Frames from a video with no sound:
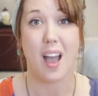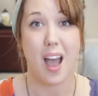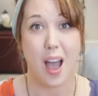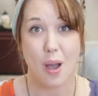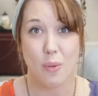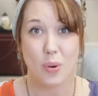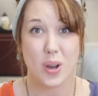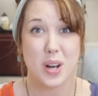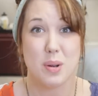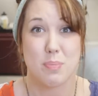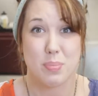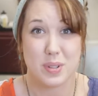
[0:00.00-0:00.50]
I
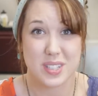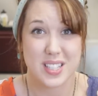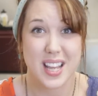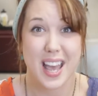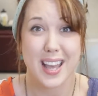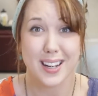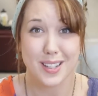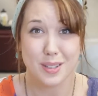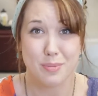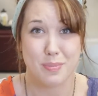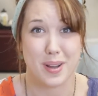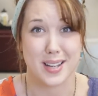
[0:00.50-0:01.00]
want to
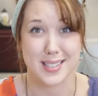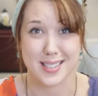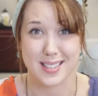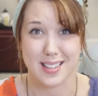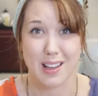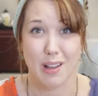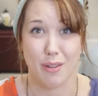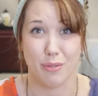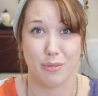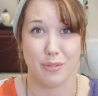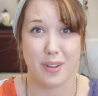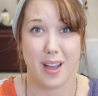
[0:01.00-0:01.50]
protect
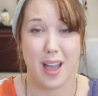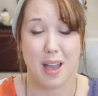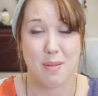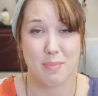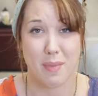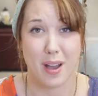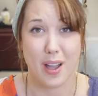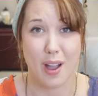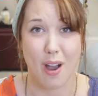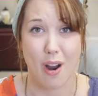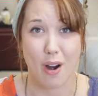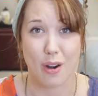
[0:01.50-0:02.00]
myself and
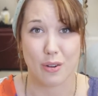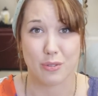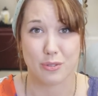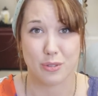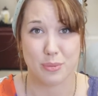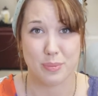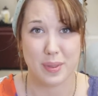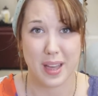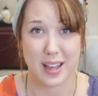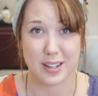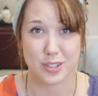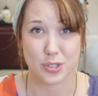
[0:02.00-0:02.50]
my heart
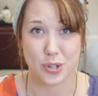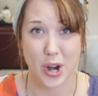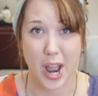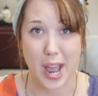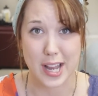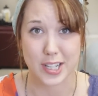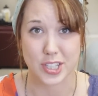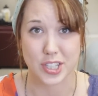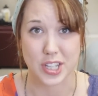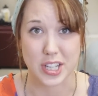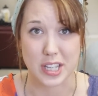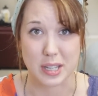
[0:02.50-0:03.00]
from that
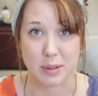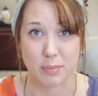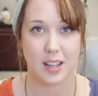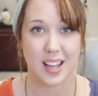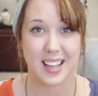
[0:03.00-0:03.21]
trash heap